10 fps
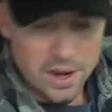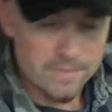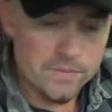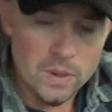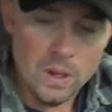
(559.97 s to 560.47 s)
right,
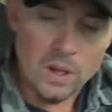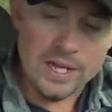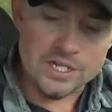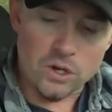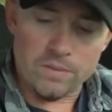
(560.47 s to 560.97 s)

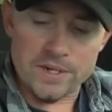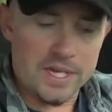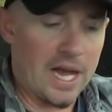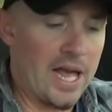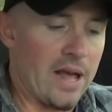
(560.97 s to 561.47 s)
that's
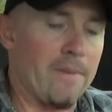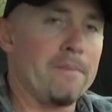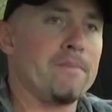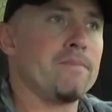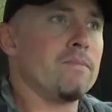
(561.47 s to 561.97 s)
Obadiah.
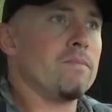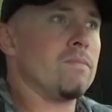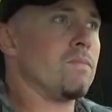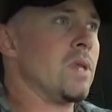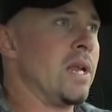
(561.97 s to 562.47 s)

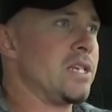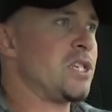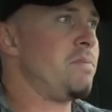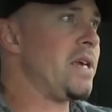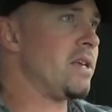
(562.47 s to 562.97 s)
And
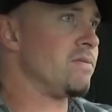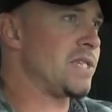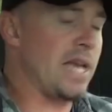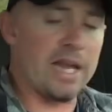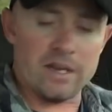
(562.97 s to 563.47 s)
speaking of
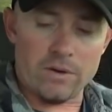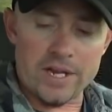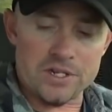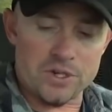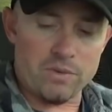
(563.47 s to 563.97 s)
Satan, all
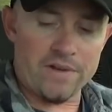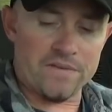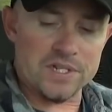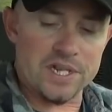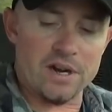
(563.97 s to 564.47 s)
right, there's a
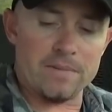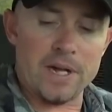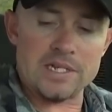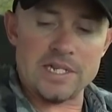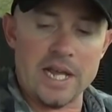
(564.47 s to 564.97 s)
reference there
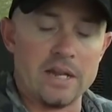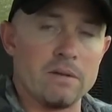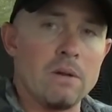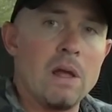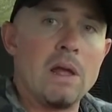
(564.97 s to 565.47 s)
about Satan